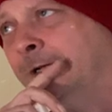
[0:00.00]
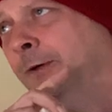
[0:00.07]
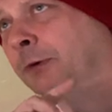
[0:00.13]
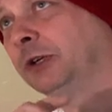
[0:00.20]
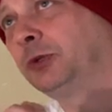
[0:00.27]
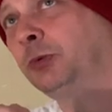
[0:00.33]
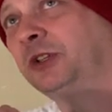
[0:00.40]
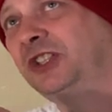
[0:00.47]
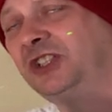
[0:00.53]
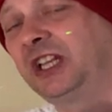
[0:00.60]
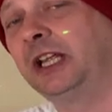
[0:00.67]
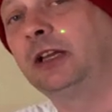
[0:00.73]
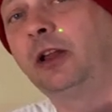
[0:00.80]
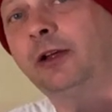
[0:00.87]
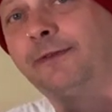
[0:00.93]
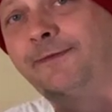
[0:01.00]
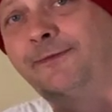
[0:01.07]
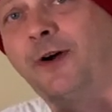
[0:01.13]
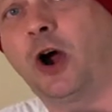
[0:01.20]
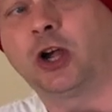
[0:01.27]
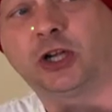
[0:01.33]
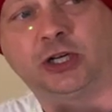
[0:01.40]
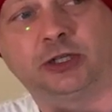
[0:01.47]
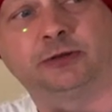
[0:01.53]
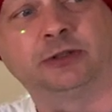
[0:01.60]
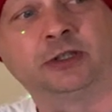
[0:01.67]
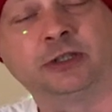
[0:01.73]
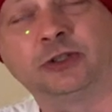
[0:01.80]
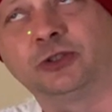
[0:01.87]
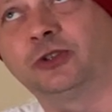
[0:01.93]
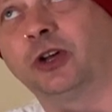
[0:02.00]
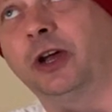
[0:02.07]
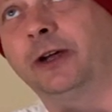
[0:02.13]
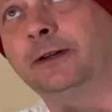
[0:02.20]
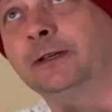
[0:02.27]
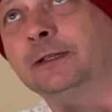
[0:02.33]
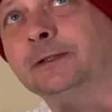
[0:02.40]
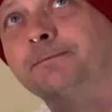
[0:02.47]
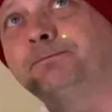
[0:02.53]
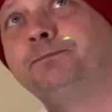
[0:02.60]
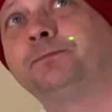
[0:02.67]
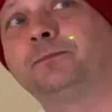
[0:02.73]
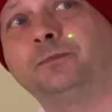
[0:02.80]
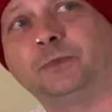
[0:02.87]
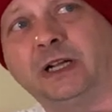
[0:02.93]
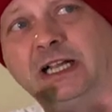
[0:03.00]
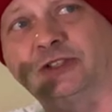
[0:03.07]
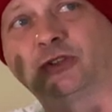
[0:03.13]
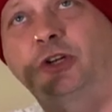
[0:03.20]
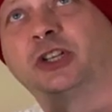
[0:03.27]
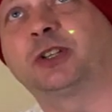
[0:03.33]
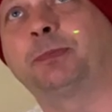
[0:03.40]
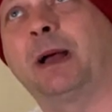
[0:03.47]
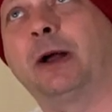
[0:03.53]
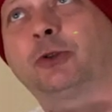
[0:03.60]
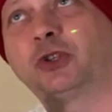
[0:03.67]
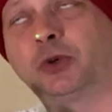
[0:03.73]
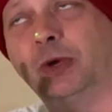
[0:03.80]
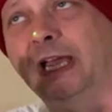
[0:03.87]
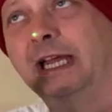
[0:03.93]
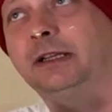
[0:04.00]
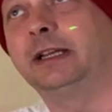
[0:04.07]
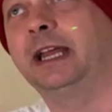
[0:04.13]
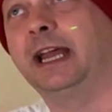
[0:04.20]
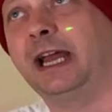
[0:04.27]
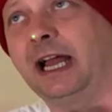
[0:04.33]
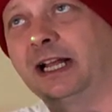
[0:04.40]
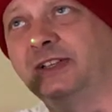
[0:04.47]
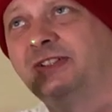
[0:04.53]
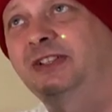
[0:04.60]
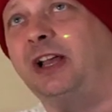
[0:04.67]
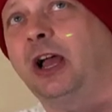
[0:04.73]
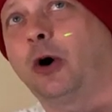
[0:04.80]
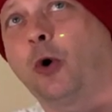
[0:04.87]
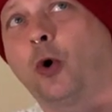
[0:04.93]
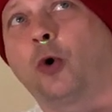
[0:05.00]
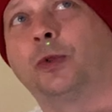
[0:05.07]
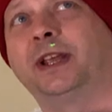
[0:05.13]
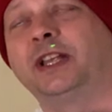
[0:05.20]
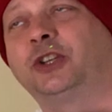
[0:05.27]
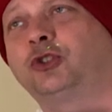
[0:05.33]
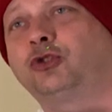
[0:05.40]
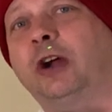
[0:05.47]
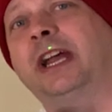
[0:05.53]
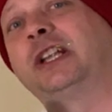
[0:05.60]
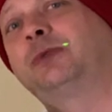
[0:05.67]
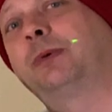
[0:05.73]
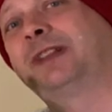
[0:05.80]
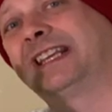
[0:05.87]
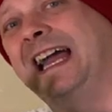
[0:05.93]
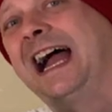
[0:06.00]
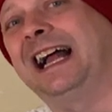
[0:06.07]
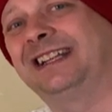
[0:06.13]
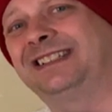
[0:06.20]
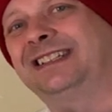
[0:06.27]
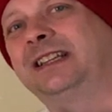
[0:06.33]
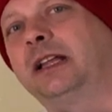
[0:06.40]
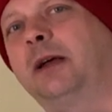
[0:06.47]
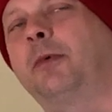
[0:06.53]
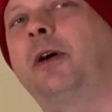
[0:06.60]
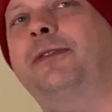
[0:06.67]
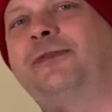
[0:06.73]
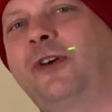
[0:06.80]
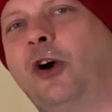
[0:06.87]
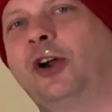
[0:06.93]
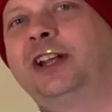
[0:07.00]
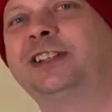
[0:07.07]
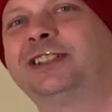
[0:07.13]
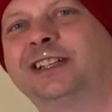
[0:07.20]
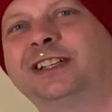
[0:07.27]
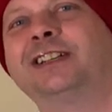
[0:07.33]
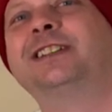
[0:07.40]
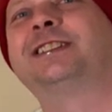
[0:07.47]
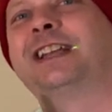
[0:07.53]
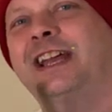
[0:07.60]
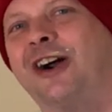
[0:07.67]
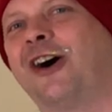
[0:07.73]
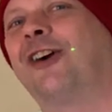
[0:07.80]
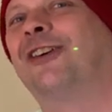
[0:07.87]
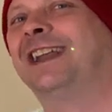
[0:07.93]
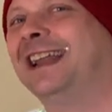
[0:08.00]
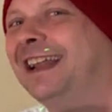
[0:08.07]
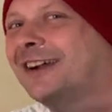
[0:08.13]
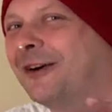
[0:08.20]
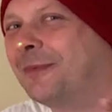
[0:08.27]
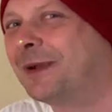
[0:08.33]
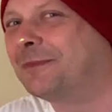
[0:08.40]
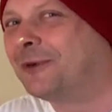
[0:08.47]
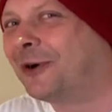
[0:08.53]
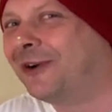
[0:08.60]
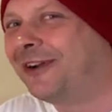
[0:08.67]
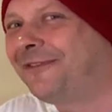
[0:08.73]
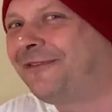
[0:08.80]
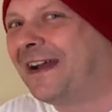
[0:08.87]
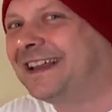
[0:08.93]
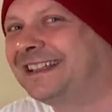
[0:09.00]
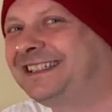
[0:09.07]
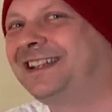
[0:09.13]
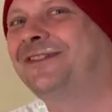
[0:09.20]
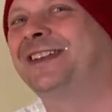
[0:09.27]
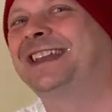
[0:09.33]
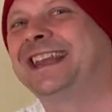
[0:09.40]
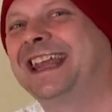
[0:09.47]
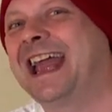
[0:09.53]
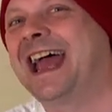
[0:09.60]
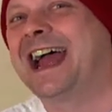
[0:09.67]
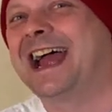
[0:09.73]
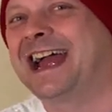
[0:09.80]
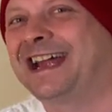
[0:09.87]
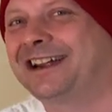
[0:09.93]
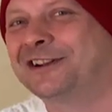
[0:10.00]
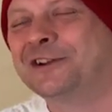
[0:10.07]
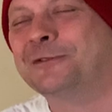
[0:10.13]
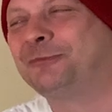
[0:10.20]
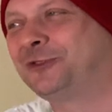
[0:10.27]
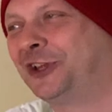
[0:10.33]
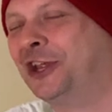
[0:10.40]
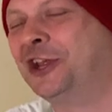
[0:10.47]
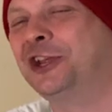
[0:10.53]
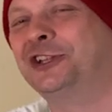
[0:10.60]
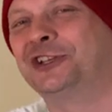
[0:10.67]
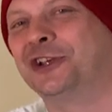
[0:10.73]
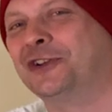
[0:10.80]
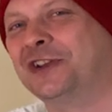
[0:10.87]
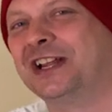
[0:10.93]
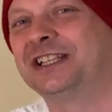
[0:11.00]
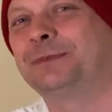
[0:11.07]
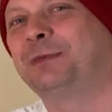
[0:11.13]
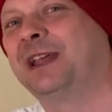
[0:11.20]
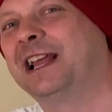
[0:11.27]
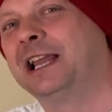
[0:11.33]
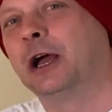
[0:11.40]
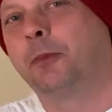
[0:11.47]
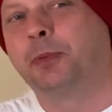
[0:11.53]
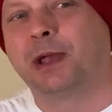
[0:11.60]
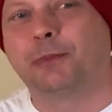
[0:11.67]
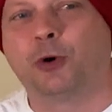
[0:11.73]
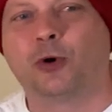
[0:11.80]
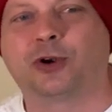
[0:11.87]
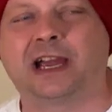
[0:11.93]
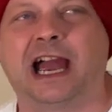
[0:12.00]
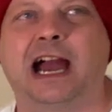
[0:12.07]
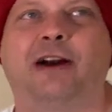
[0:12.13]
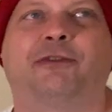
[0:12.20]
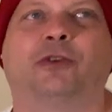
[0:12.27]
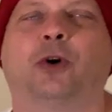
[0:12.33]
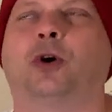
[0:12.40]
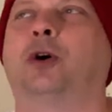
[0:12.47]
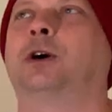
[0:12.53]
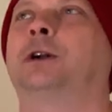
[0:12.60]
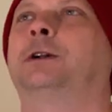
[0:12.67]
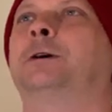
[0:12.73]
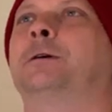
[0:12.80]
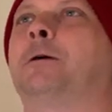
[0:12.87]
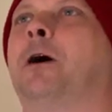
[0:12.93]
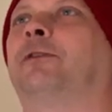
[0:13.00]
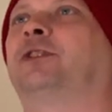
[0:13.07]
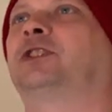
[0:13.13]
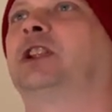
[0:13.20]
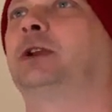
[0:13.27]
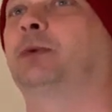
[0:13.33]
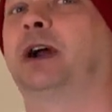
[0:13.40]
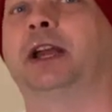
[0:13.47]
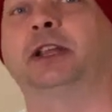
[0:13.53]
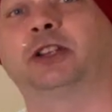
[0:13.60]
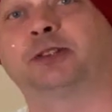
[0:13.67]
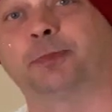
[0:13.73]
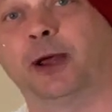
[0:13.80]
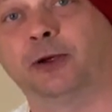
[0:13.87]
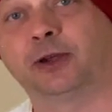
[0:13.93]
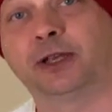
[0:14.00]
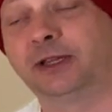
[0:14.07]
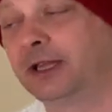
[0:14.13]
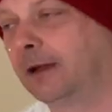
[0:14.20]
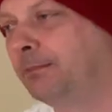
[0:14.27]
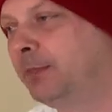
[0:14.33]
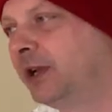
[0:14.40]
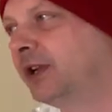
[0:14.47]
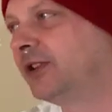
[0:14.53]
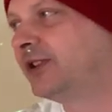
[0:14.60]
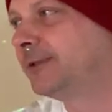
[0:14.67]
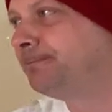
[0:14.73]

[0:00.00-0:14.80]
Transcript: Which would stink like fuck. So, has got a smell to it. It has uh, all these strains with gas in them. I find they are a little bit more offensive in the air. So you do need to be a little bit more careful, obviously, where you're smoking them because,